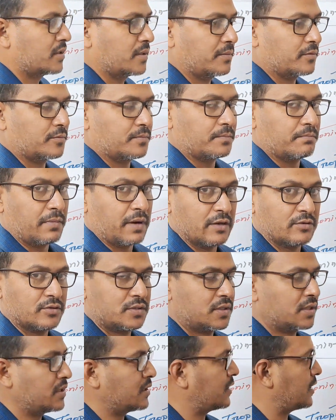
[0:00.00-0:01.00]
the
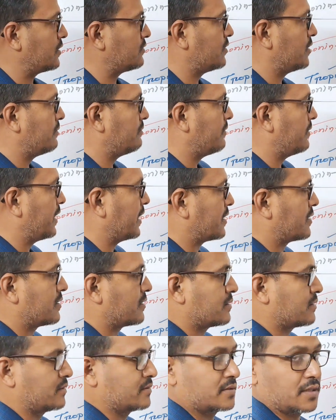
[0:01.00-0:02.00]
myosin, that will make
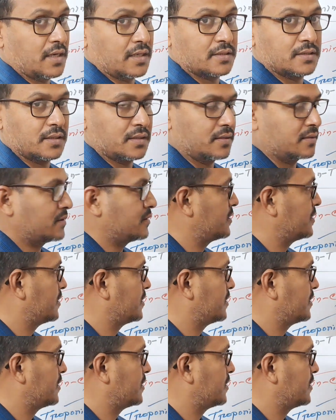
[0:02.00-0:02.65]
contraction.